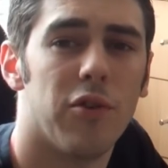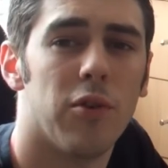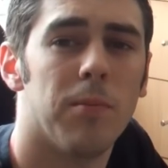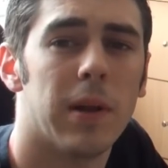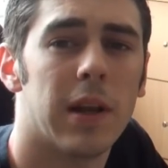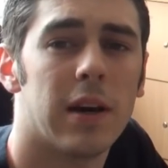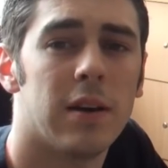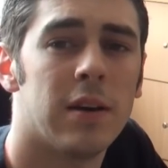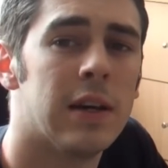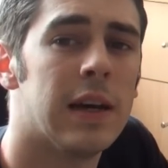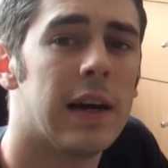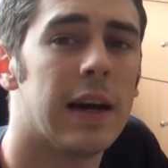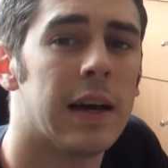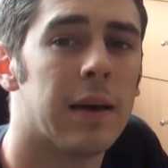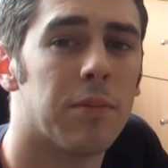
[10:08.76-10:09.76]
Formula
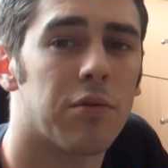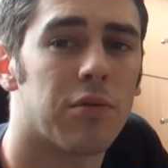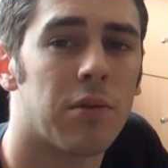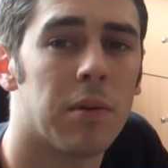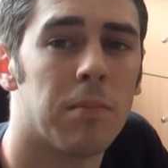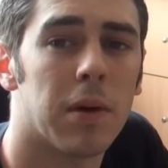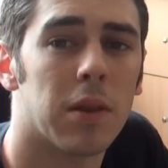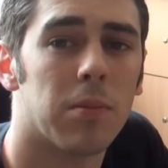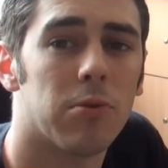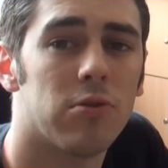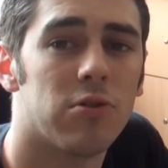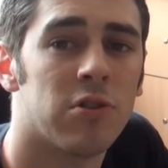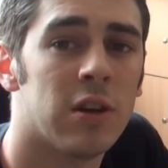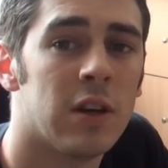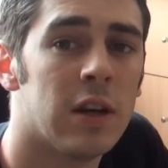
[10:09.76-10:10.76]
AM3
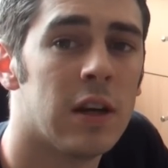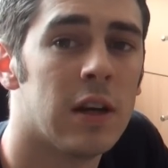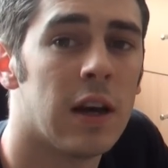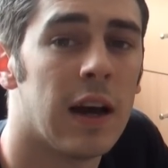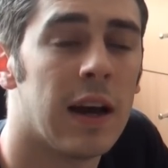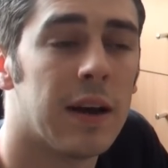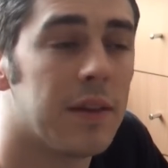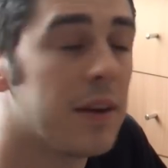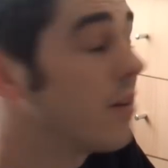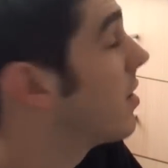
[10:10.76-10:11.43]
motherboard. Uh, the